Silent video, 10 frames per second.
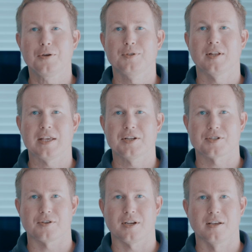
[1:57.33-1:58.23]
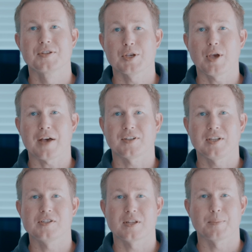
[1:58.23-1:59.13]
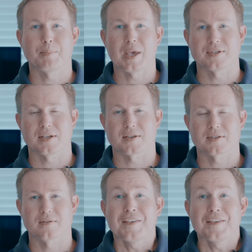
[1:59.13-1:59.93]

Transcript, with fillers: new to the industry, so you have to teach them the basics.